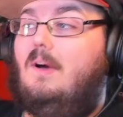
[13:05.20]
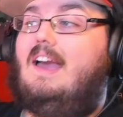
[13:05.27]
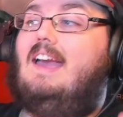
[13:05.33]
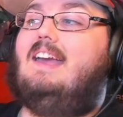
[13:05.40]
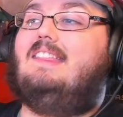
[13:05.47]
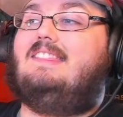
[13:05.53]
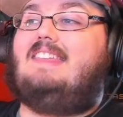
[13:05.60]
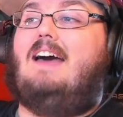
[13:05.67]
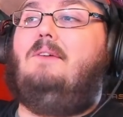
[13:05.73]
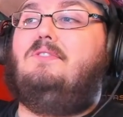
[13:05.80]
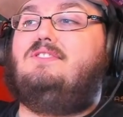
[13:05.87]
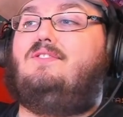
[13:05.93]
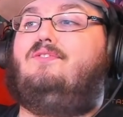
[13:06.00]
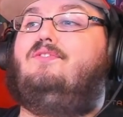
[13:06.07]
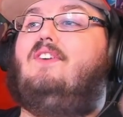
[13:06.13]
way, that
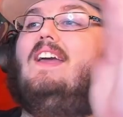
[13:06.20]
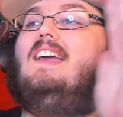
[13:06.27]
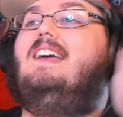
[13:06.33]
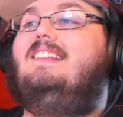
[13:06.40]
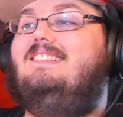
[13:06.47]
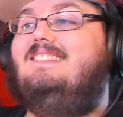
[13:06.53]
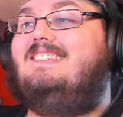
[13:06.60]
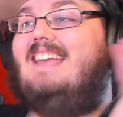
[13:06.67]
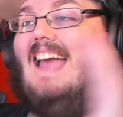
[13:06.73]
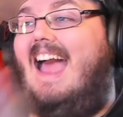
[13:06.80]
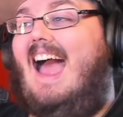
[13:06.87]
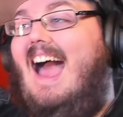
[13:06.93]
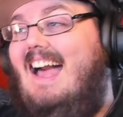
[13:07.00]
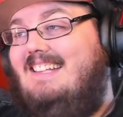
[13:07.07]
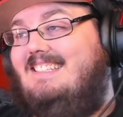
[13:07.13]
was
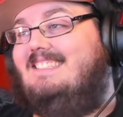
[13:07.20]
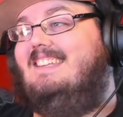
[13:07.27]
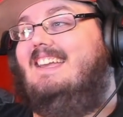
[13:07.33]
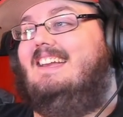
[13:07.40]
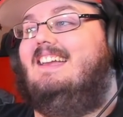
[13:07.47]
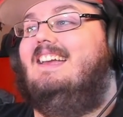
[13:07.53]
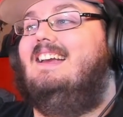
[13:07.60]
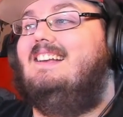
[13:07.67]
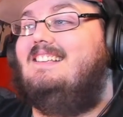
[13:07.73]
fantastic.